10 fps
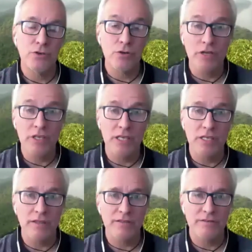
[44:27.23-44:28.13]
lucky
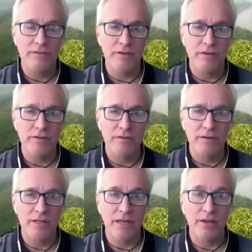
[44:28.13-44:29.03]
that,
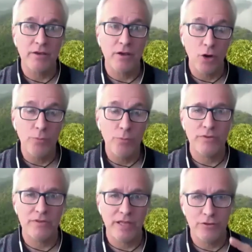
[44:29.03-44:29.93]
and I hope
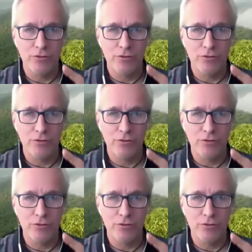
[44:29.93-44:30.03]
that